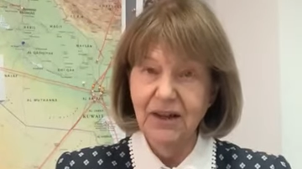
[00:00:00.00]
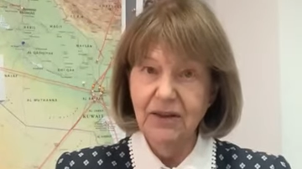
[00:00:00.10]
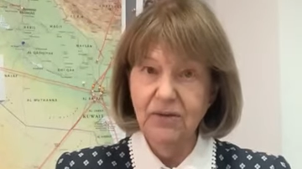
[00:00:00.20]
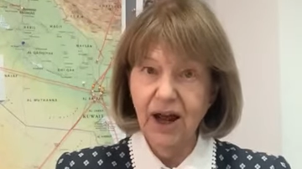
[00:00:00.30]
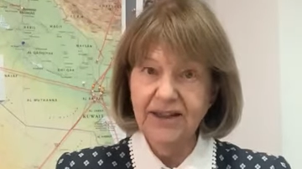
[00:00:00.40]
The
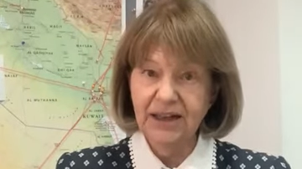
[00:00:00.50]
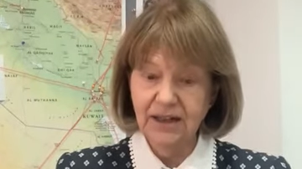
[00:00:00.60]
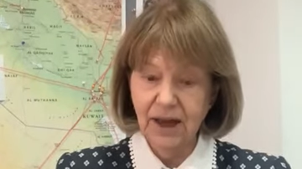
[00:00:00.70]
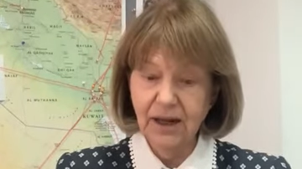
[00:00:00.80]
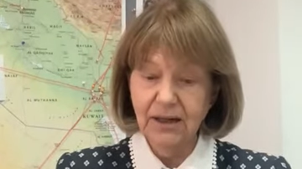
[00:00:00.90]
United
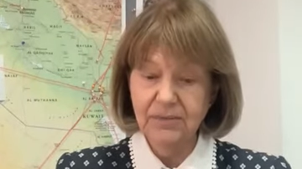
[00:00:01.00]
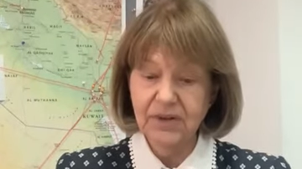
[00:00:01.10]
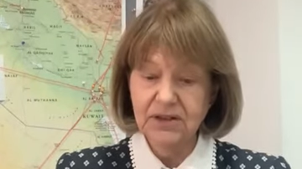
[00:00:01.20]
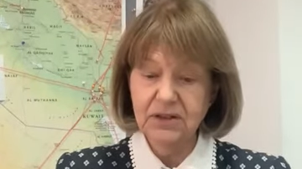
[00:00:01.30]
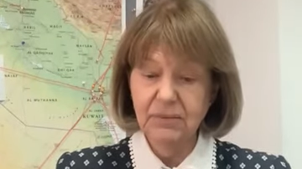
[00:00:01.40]
Kingdom
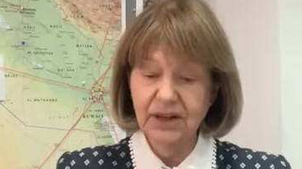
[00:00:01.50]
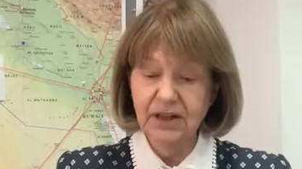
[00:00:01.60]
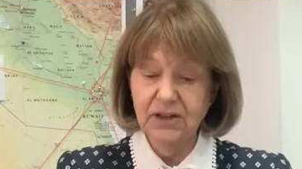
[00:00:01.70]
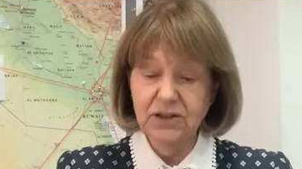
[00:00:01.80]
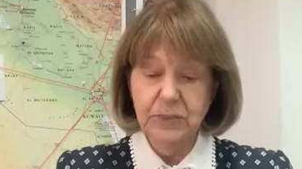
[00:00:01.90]
has
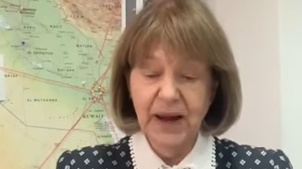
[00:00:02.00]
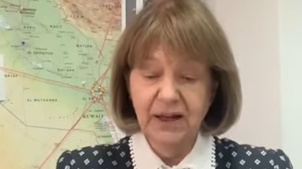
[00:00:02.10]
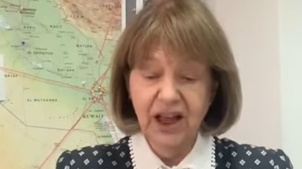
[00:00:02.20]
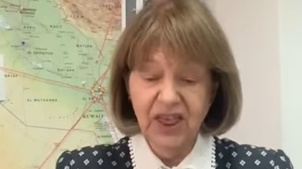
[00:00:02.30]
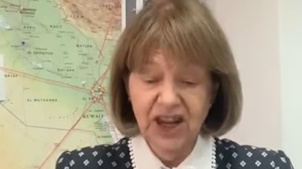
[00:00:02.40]
committed to
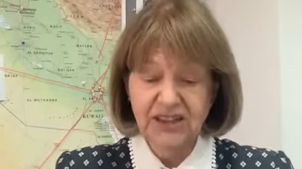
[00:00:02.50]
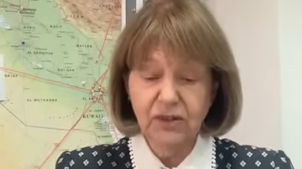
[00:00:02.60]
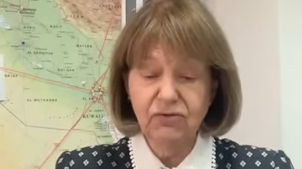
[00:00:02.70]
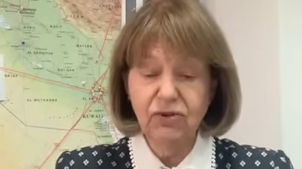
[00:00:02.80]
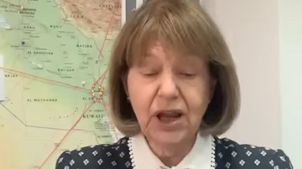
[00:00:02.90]
spending
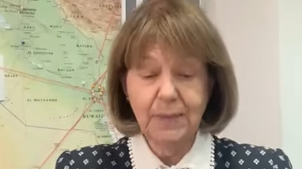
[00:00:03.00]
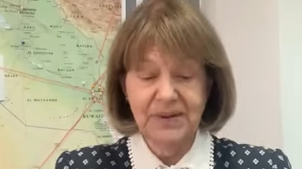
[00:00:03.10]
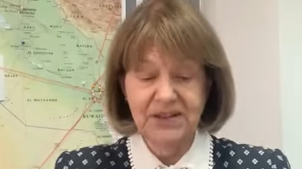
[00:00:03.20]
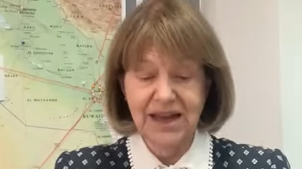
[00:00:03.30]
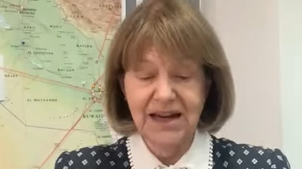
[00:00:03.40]

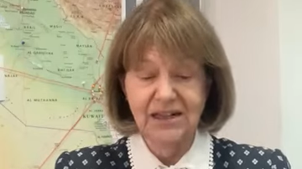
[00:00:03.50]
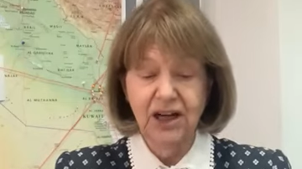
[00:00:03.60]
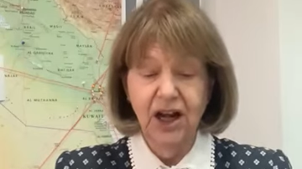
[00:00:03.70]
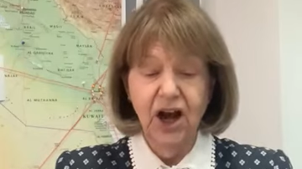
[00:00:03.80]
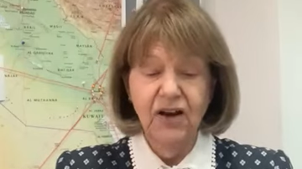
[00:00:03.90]
33%
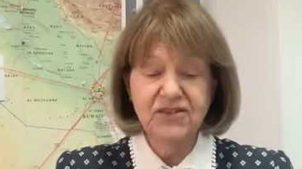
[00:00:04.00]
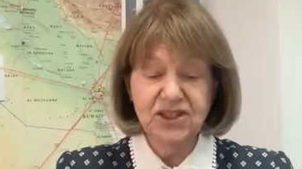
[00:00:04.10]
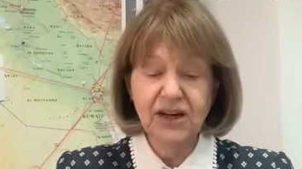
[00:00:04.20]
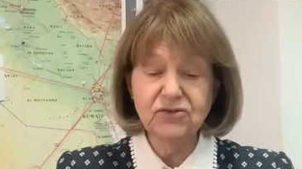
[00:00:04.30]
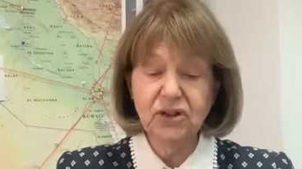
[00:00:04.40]
of
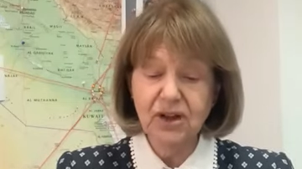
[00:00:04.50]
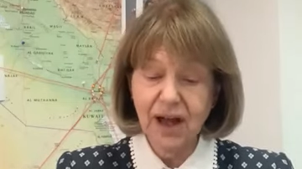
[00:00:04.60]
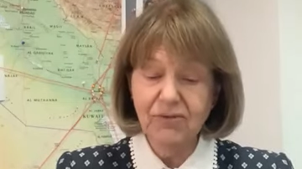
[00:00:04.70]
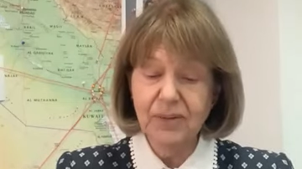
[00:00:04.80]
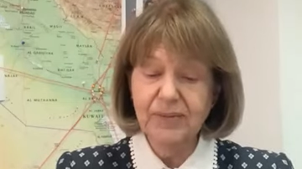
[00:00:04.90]
central
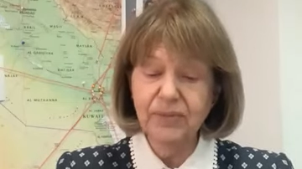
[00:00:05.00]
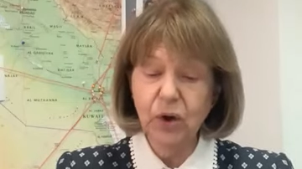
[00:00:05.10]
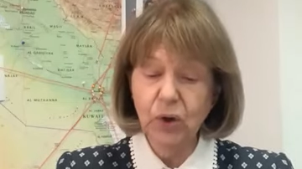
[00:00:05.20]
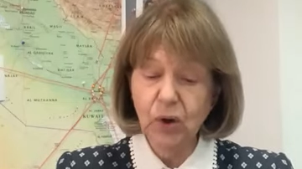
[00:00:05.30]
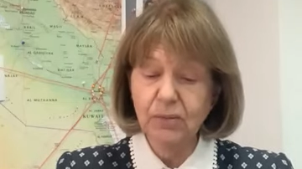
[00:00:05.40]
government
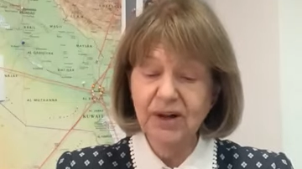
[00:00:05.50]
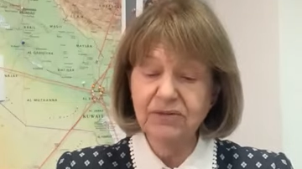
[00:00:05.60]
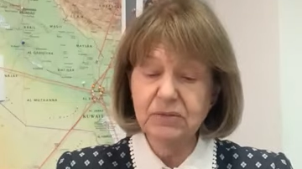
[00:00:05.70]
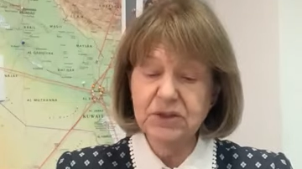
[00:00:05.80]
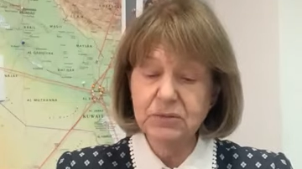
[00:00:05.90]
procurement
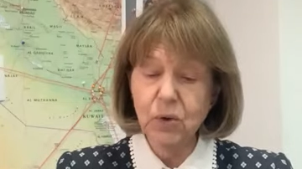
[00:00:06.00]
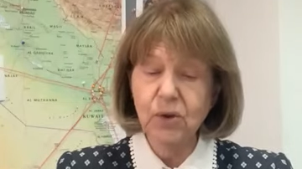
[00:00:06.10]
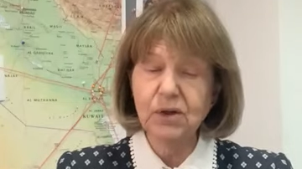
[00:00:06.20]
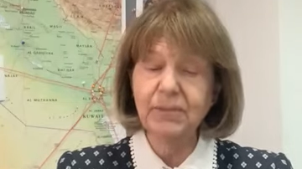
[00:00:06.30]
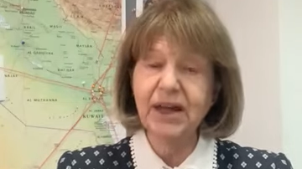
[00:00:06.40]
from
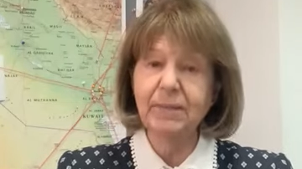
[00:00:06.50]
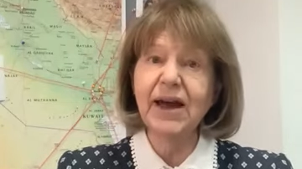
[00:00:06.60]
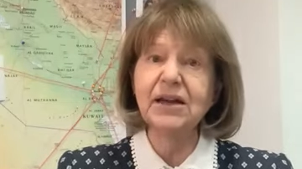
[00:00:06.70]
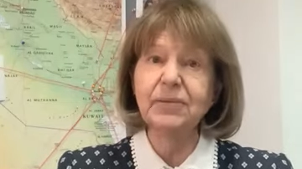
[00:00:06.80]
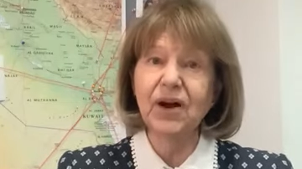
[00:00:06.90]
small to medium
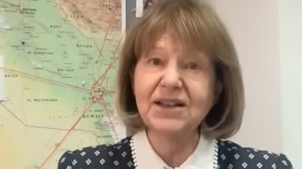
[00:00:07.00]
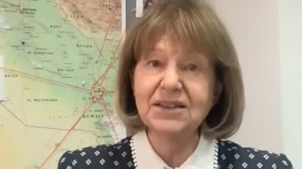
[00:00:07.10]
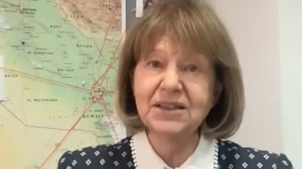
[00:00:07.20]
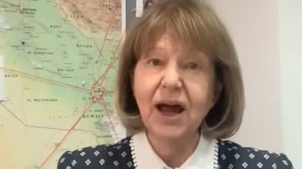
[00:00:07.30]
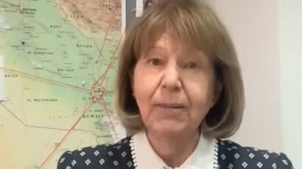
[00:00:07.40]

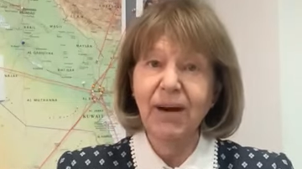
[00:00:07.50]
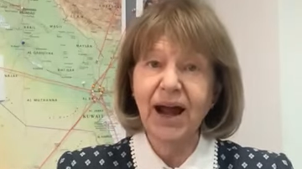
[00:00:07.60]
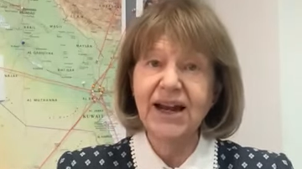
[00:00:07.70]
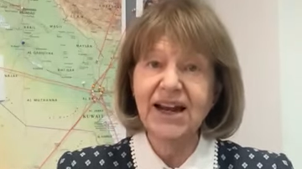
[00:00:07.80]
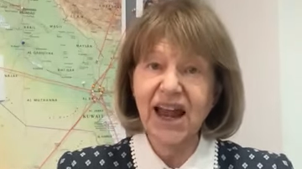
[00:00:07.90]
enterprises
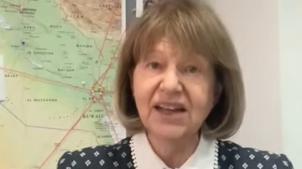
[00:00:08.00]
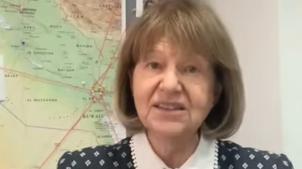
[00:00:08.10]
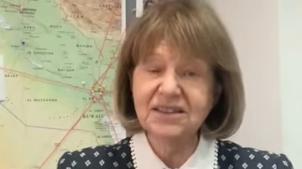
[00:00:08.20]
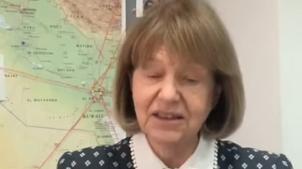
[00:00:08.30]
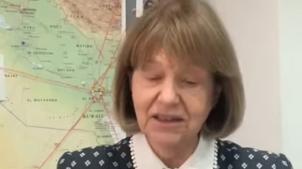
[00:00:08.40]
by
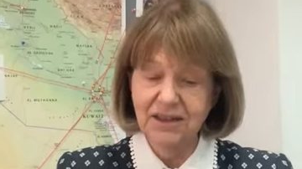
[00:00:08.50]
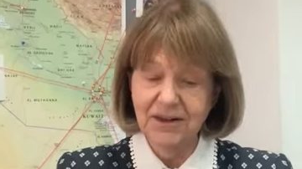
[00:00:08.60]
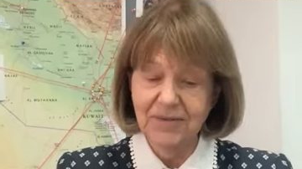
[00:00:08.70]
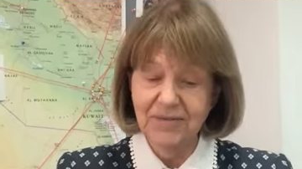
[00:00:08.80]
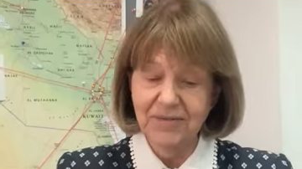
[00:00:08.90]
next year.